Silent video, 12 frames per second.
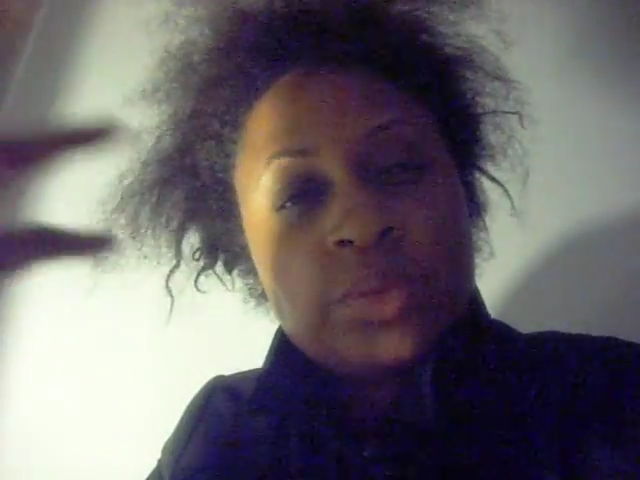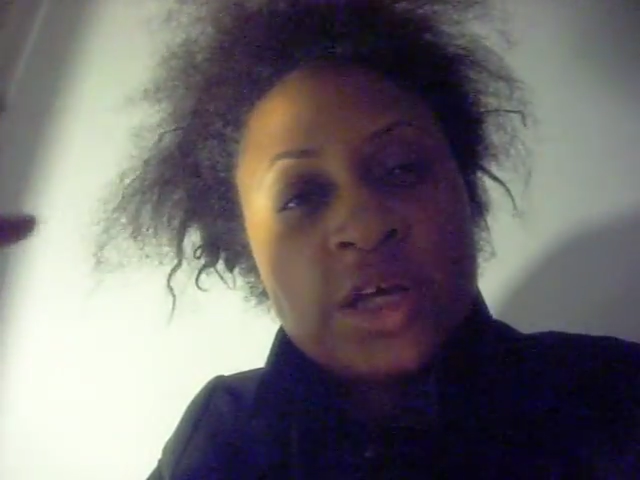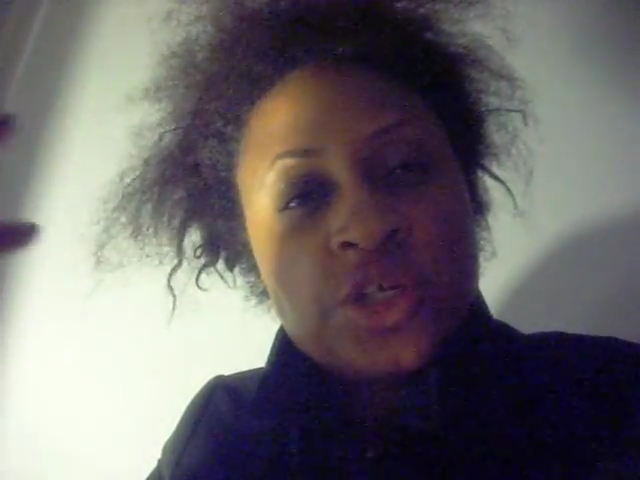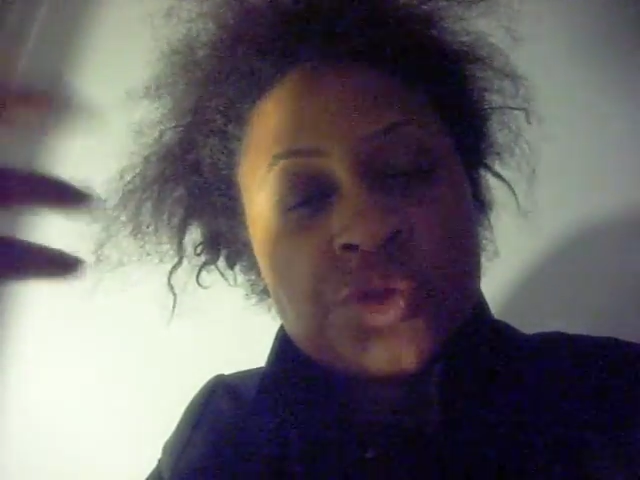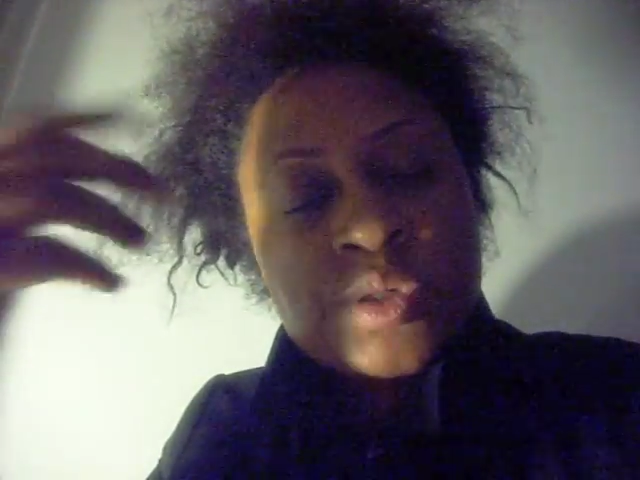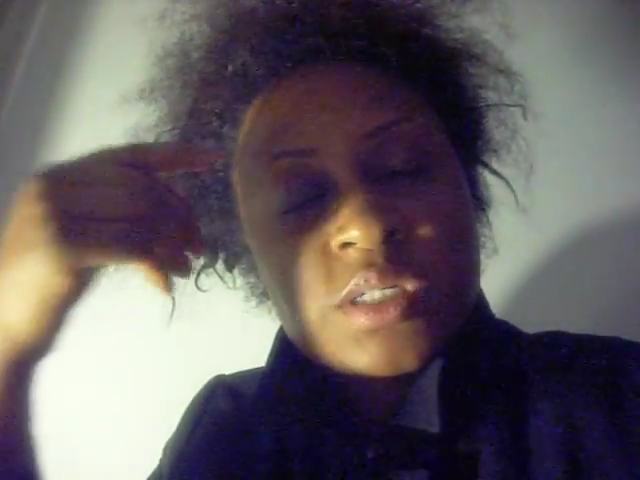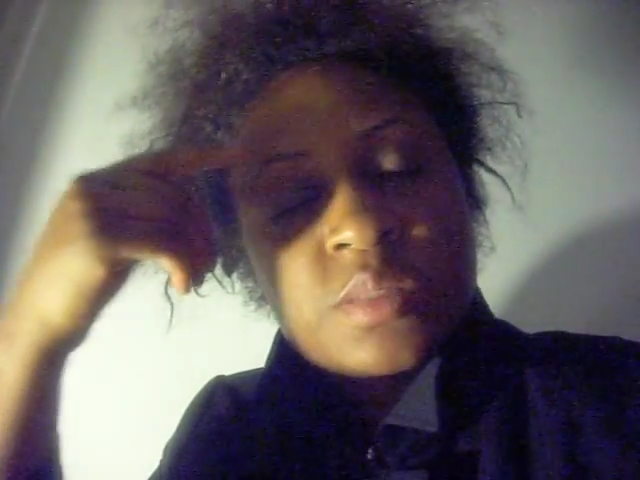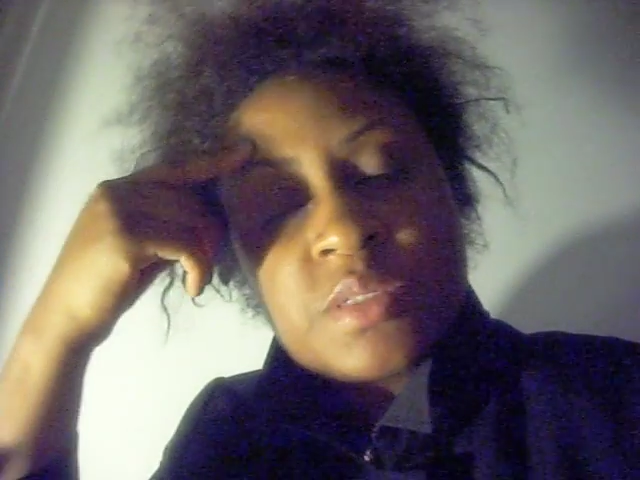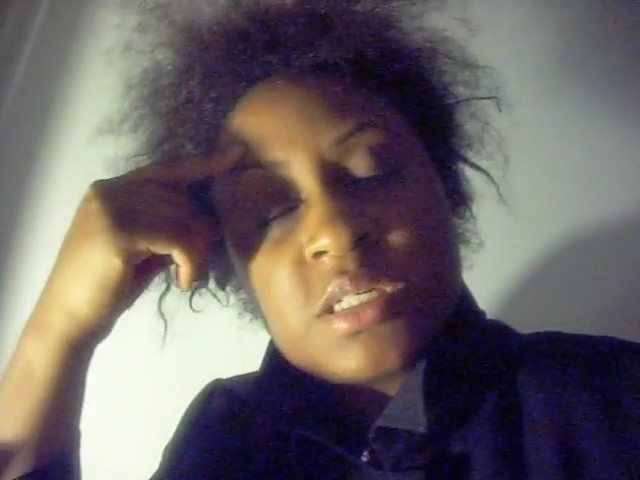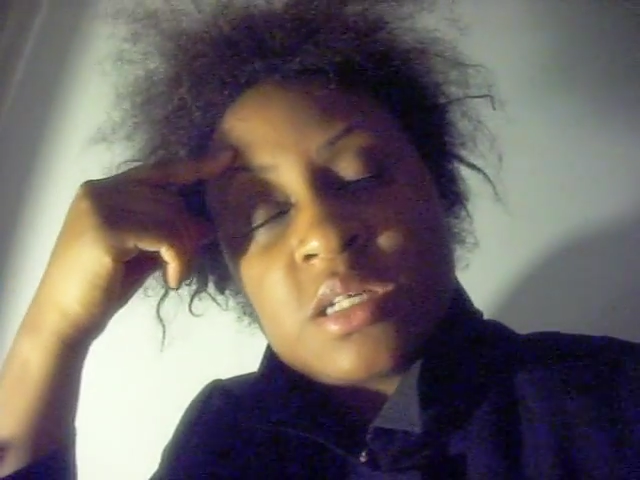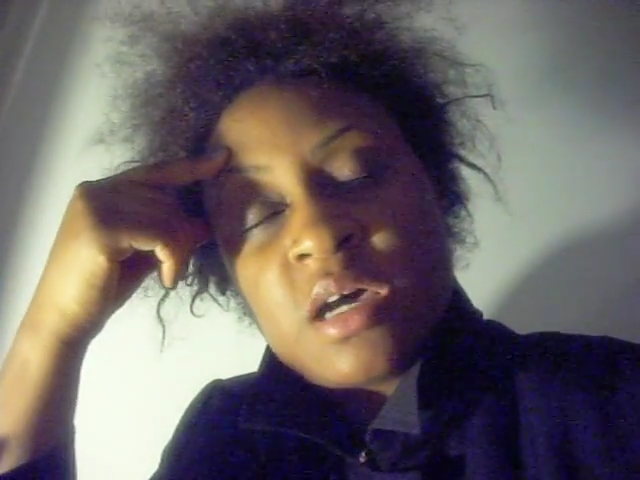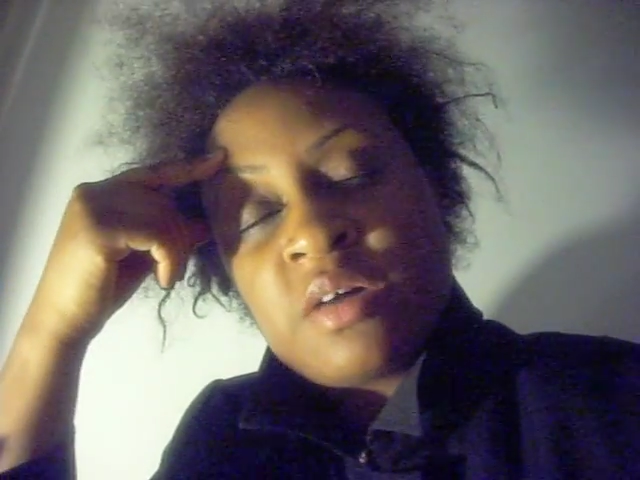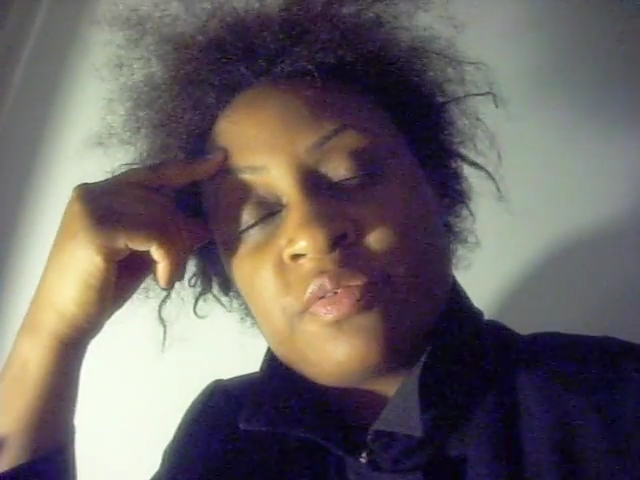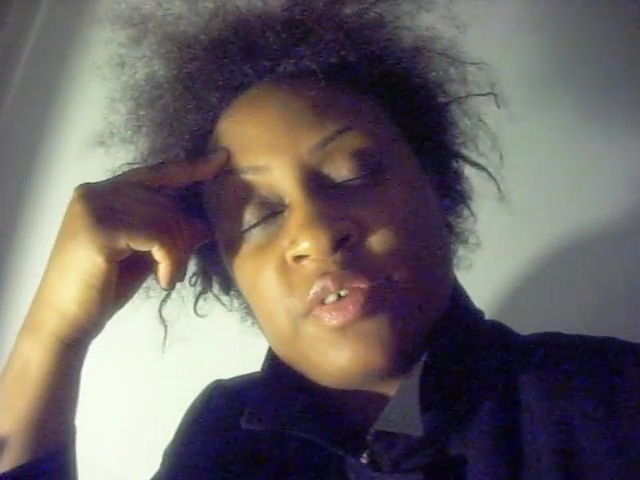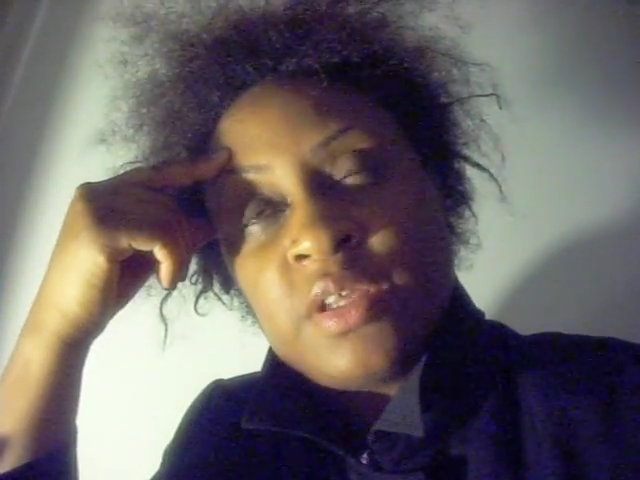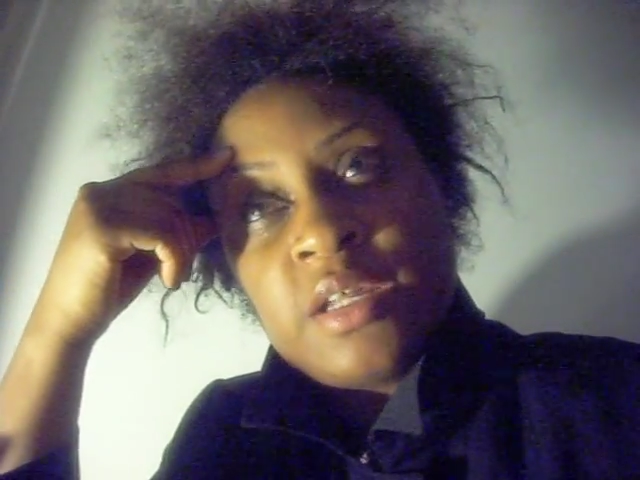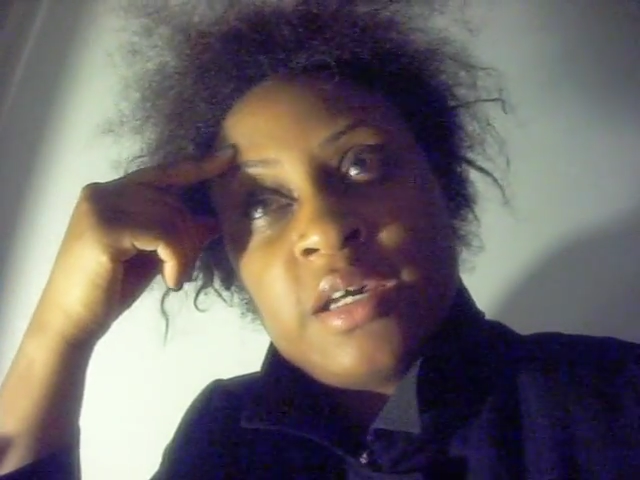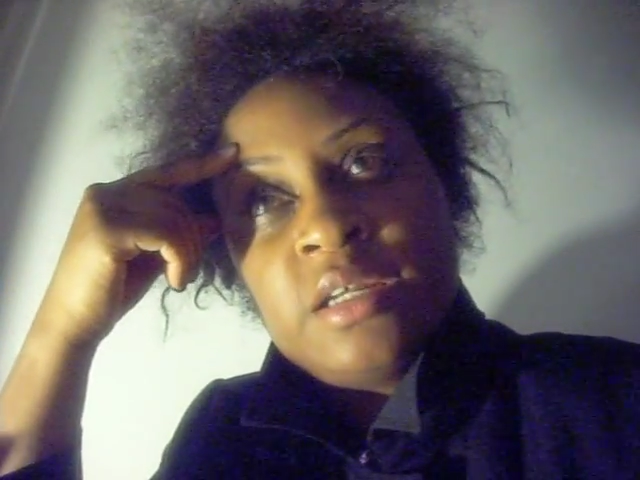plagiarism stuff,
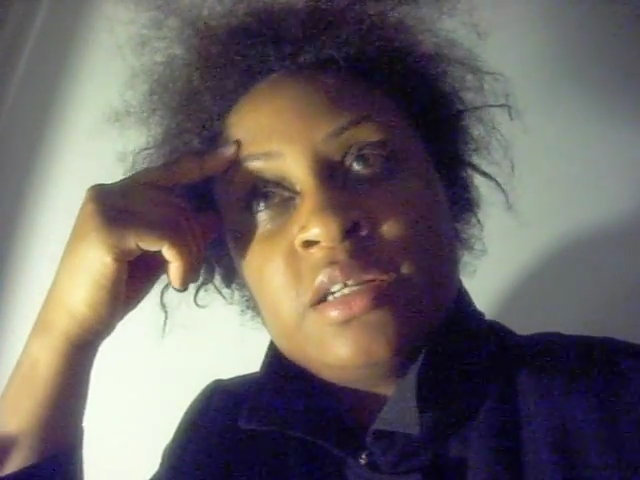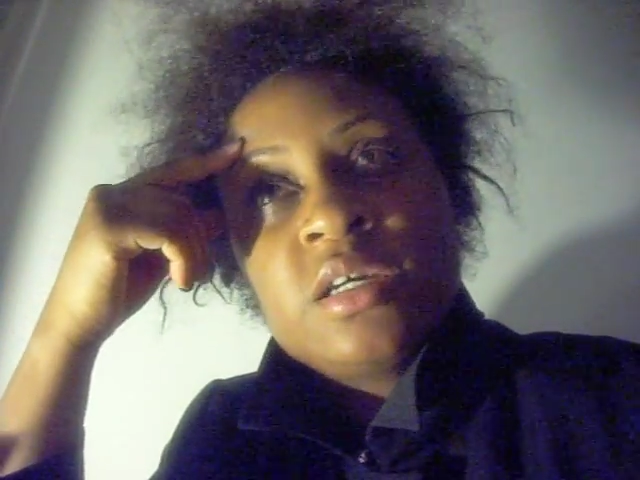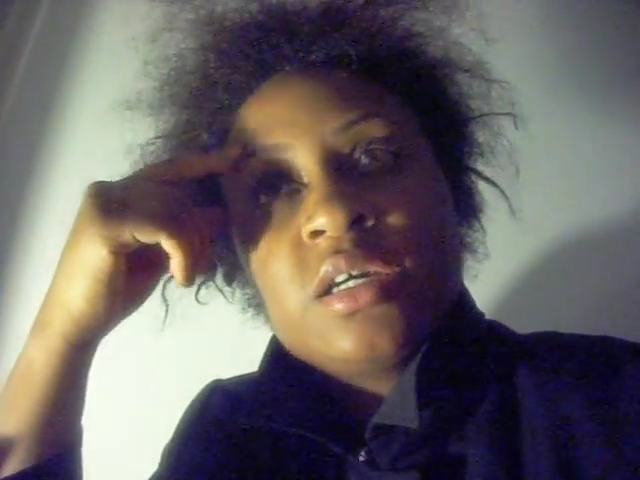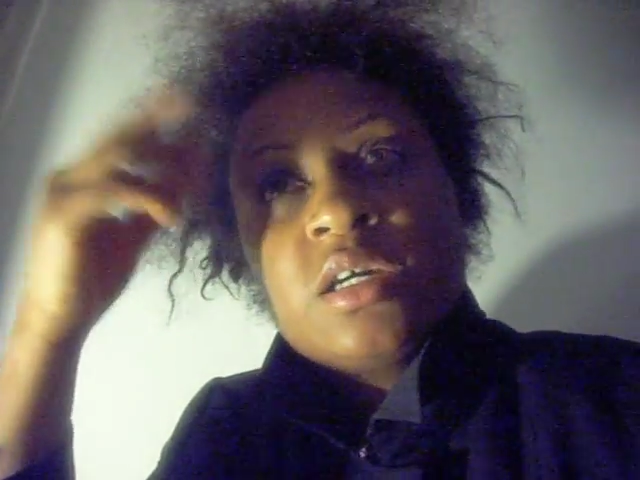and then